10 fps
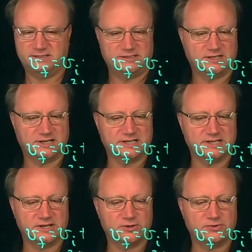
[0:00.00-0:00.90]
I can
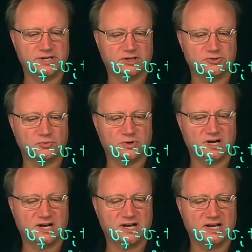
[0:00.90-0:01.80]
go delta
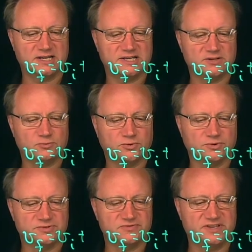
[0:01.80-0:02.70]
y
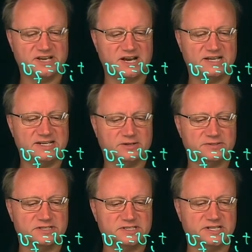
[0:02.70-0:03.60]
equals VI
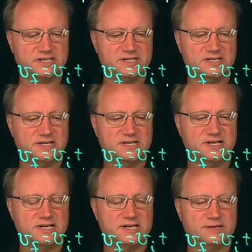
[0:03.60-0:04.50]
delta t
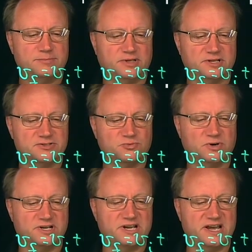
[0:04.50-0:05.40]
plus
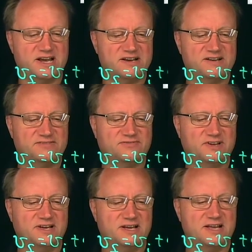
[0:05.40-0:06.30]
1/2
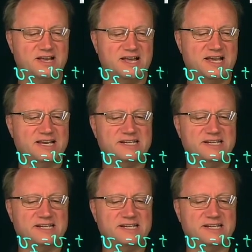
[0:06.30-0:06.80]
A